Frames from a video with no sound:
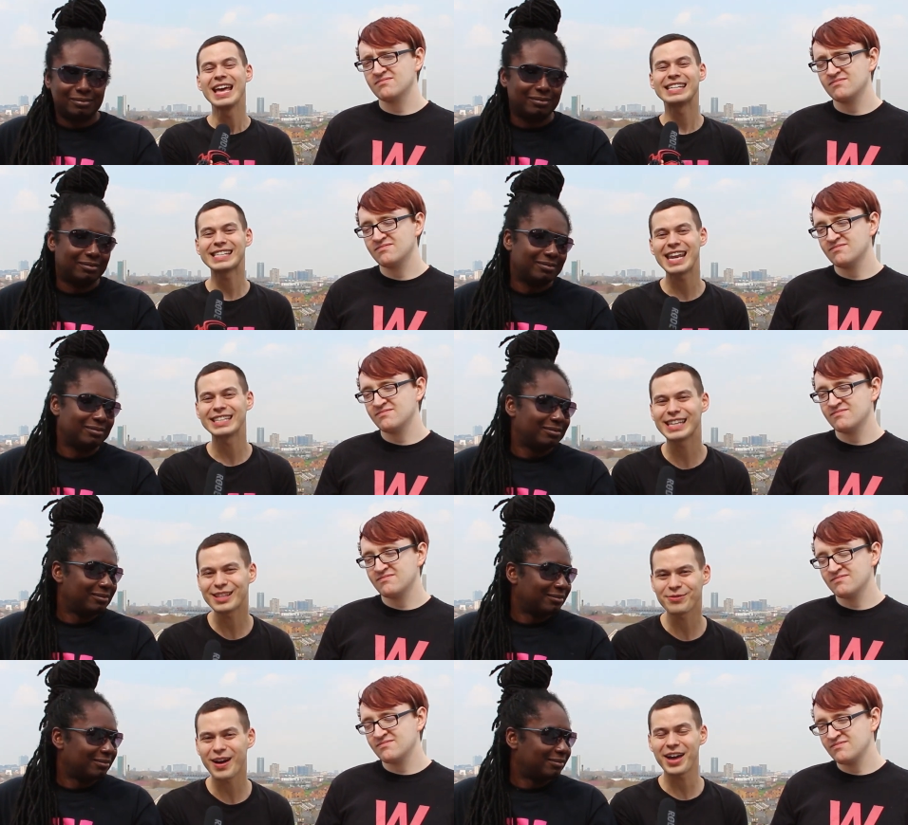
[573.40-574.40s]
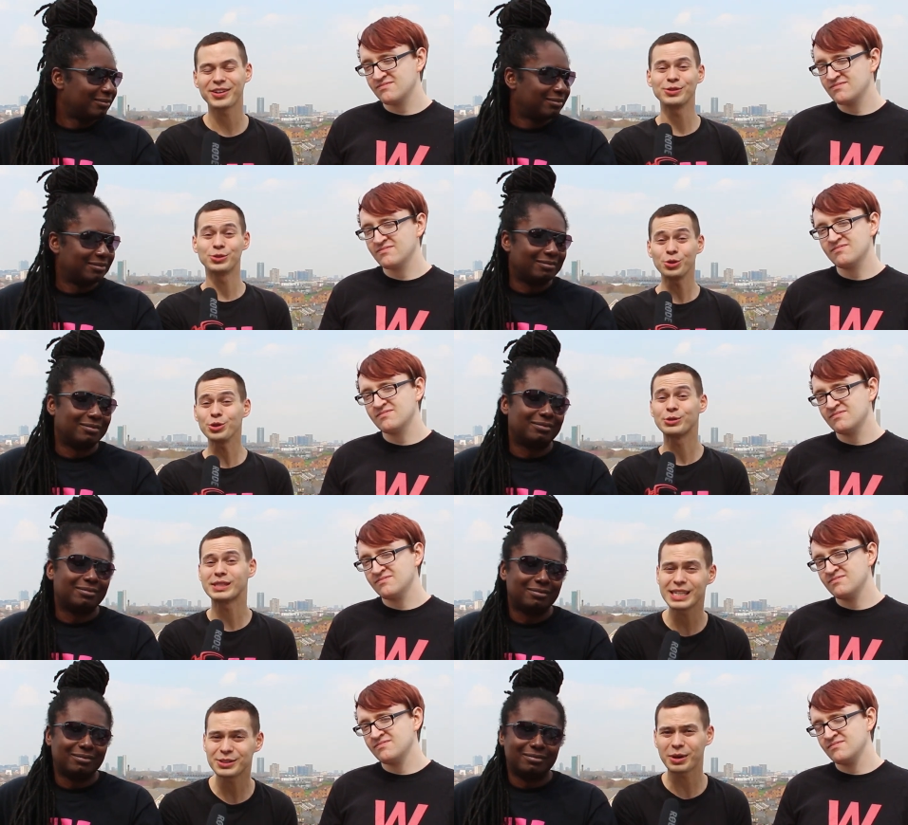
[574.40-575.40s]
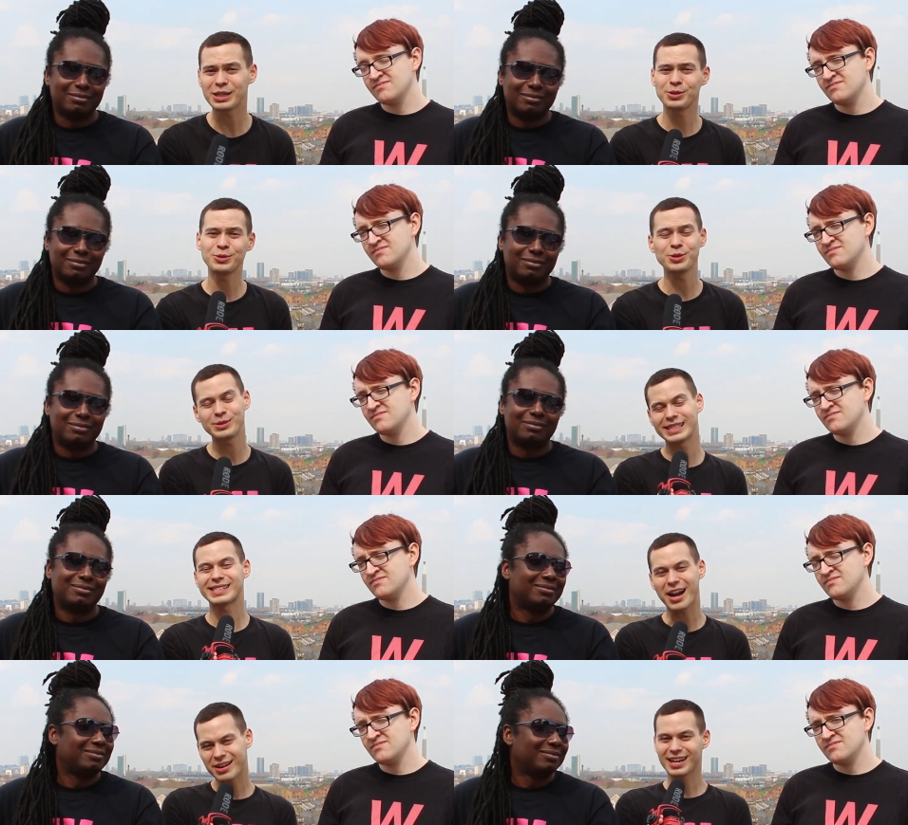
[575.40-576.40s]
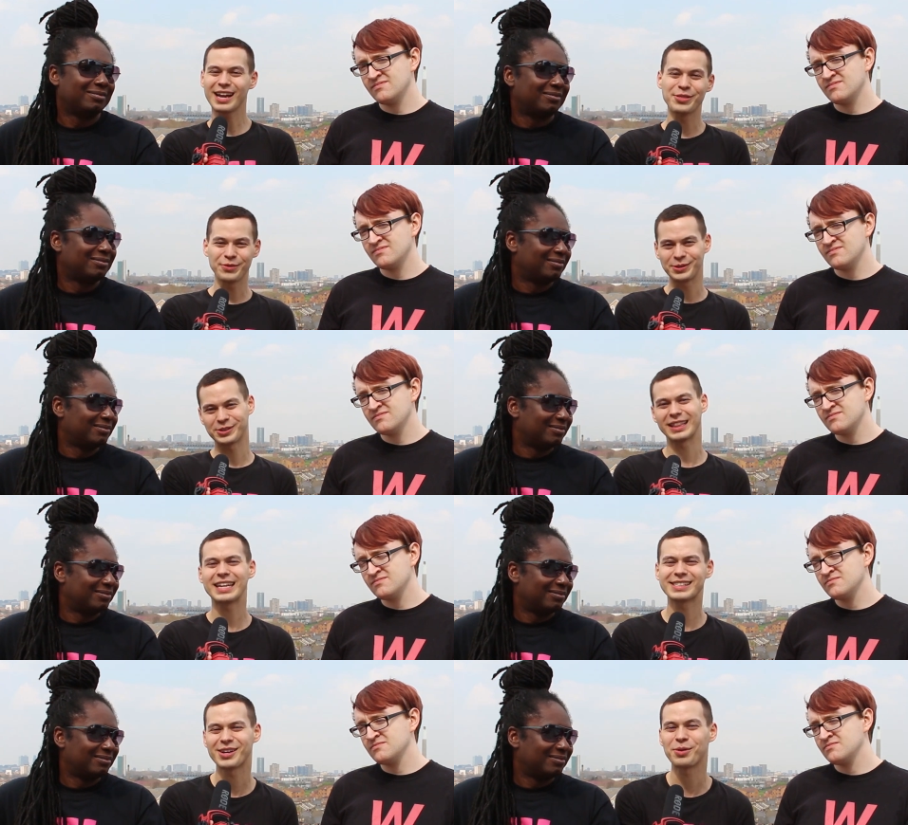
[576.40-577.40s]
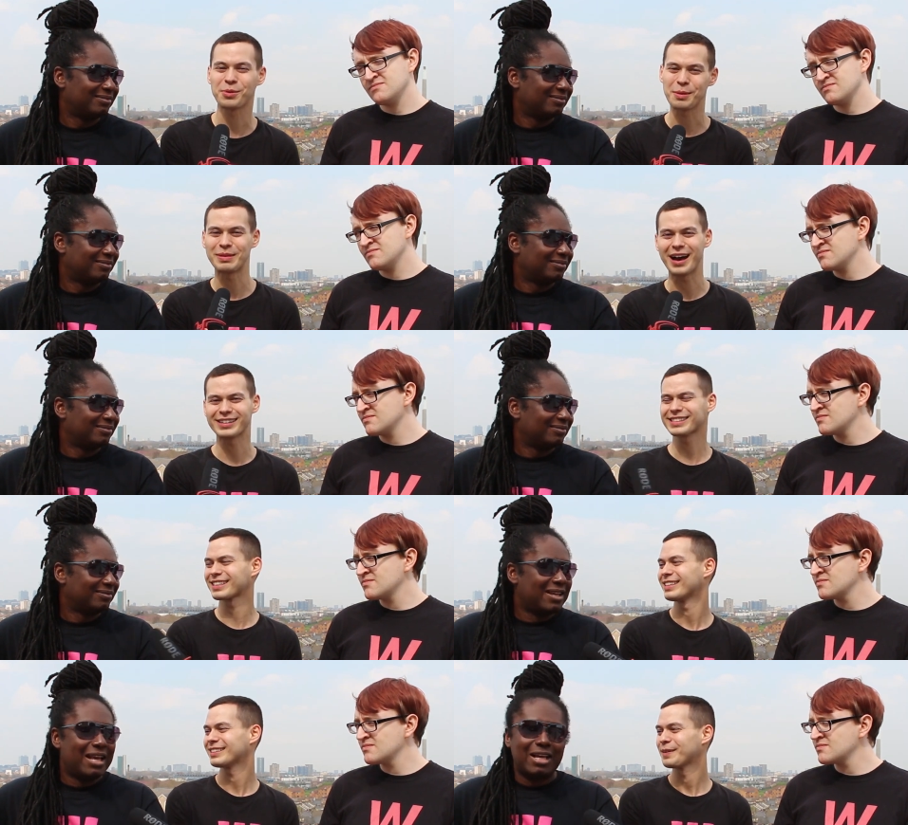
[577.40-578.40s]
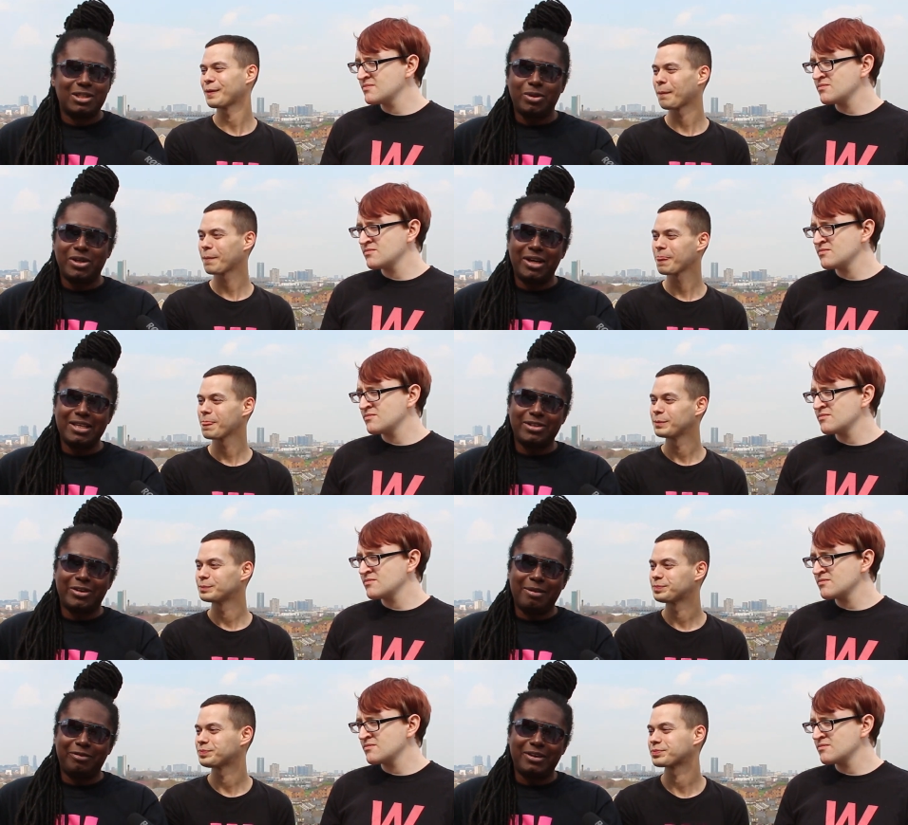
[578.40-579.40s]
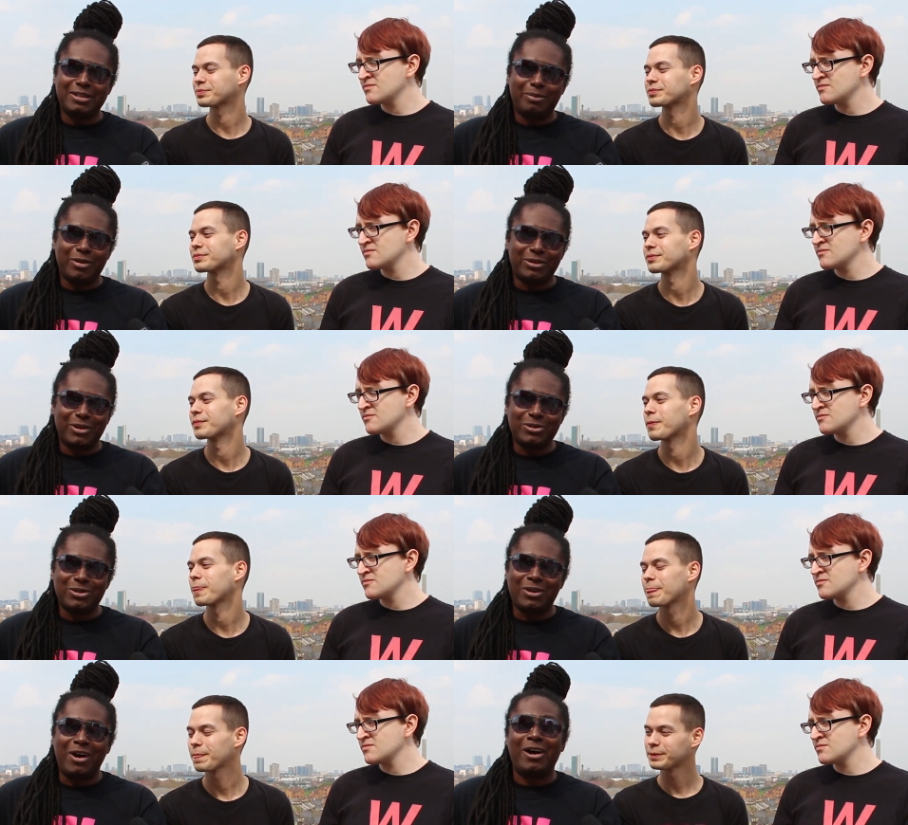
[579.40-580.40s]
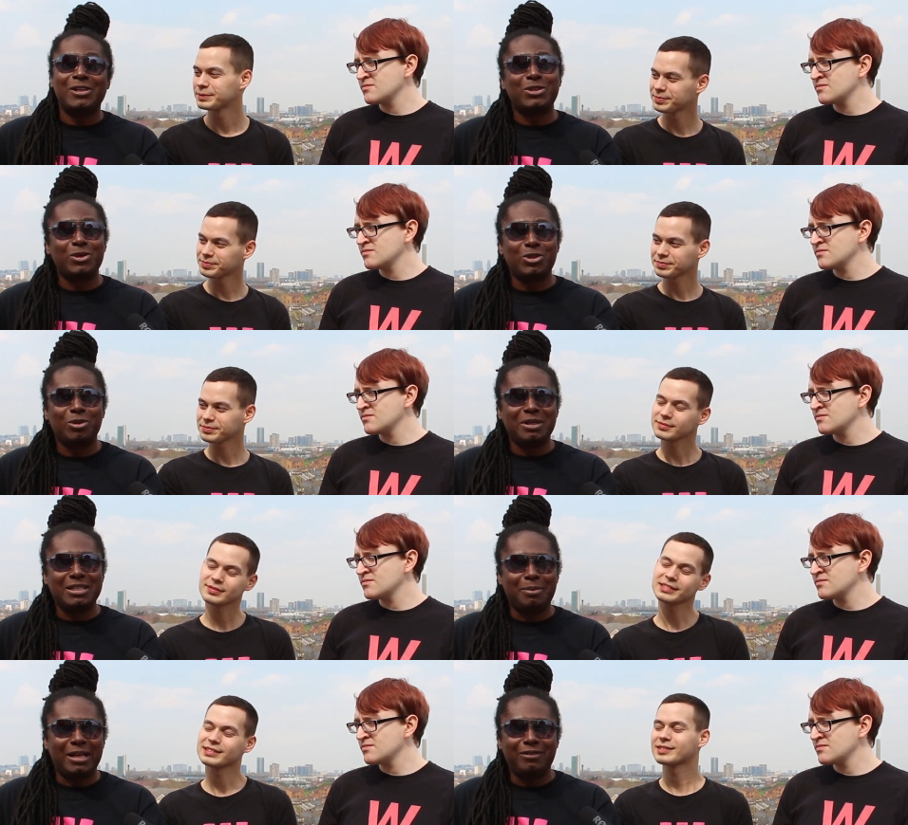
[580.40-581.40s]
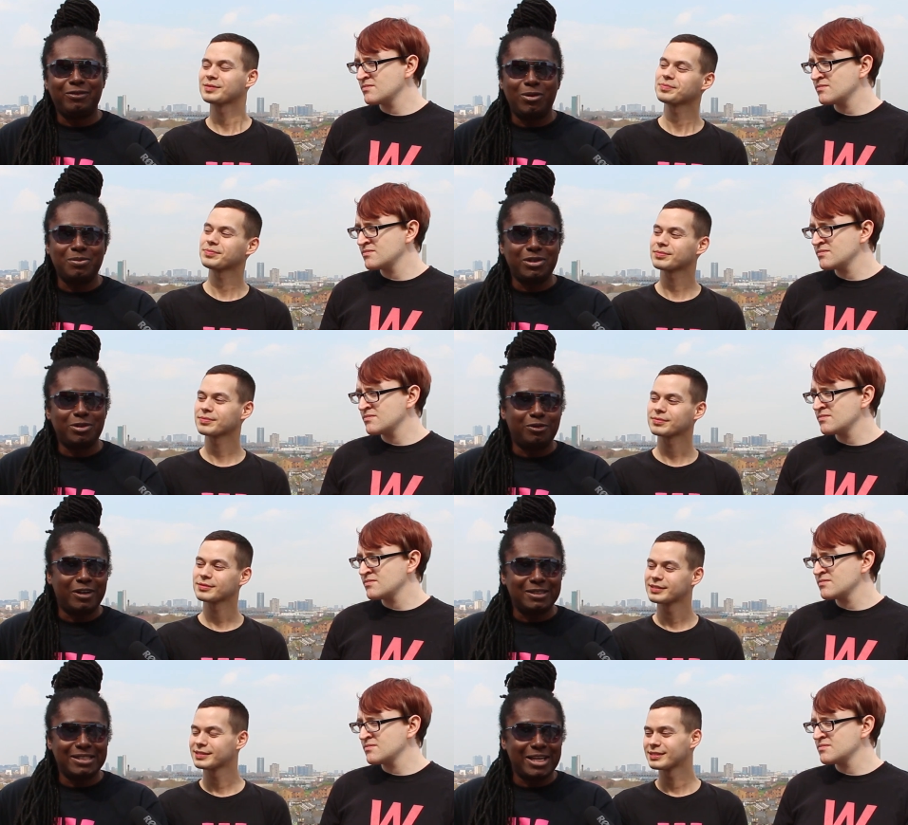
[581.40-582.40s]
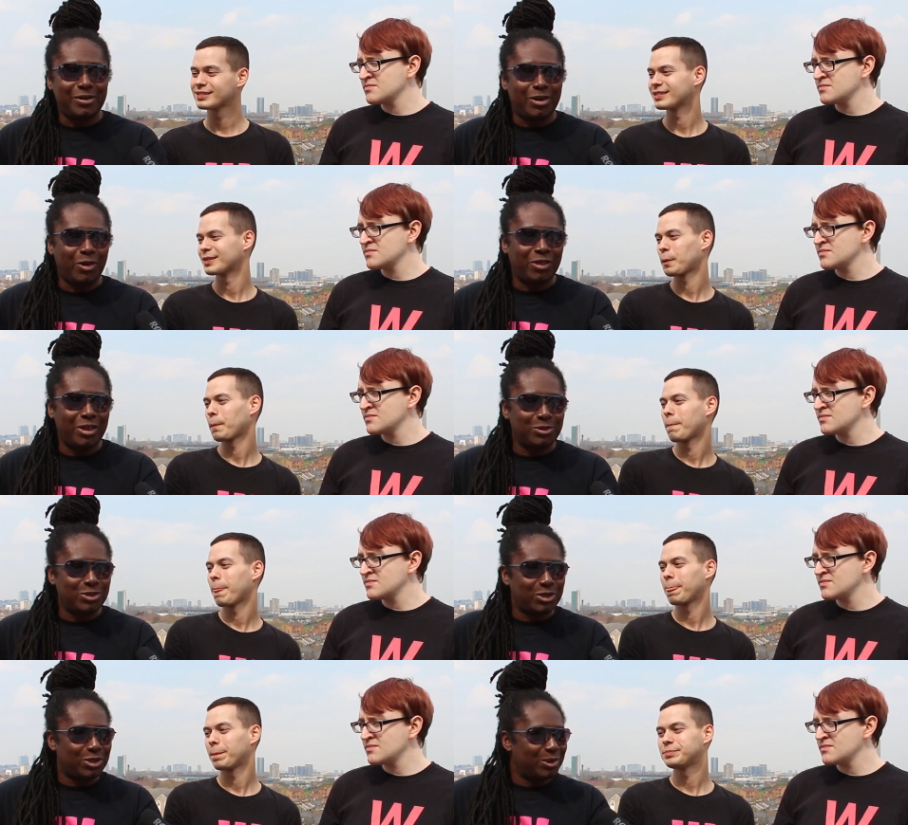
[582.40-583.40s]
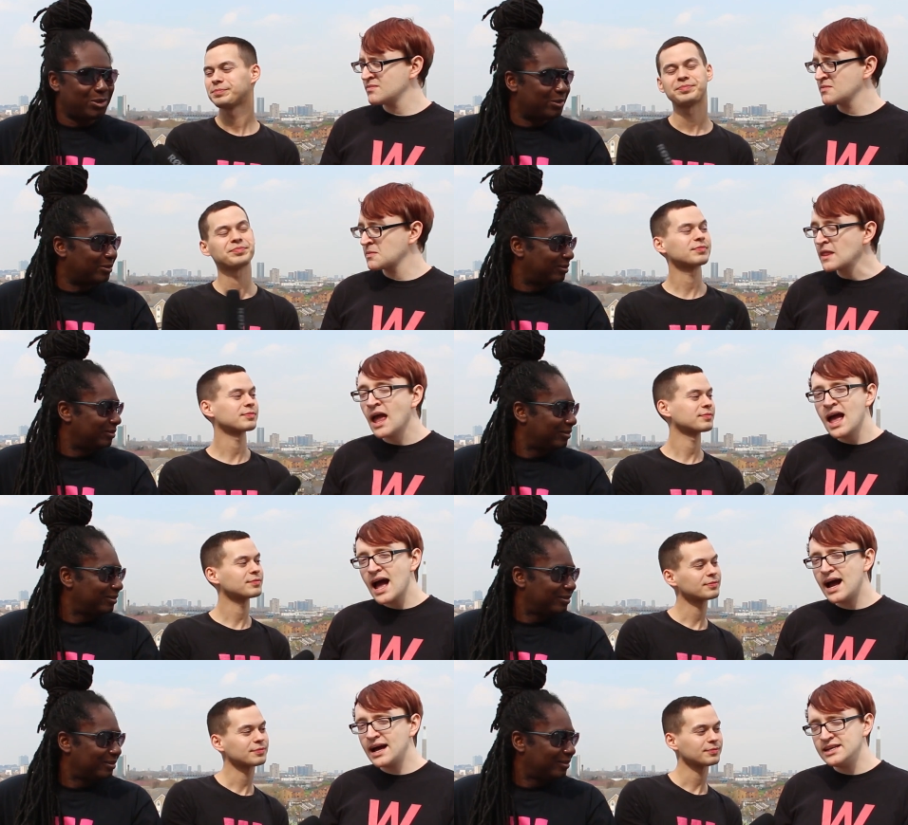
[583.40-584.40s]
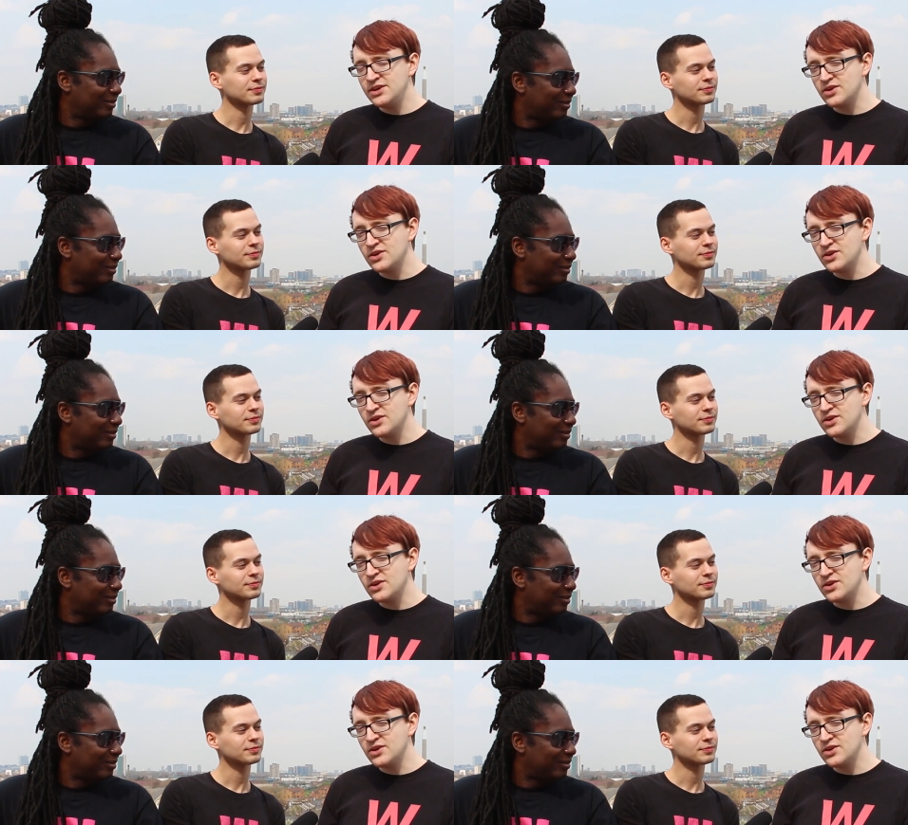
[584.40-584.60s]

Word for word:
Speaker 1: is headed to the final? Do you see 22? Do you see Saturday night in the future? Let us know on wiwibloggs.
Speaker 2: Twitter, Instagram, Facebook. Those are our social media platforms, and you'll find Sarah on those too. And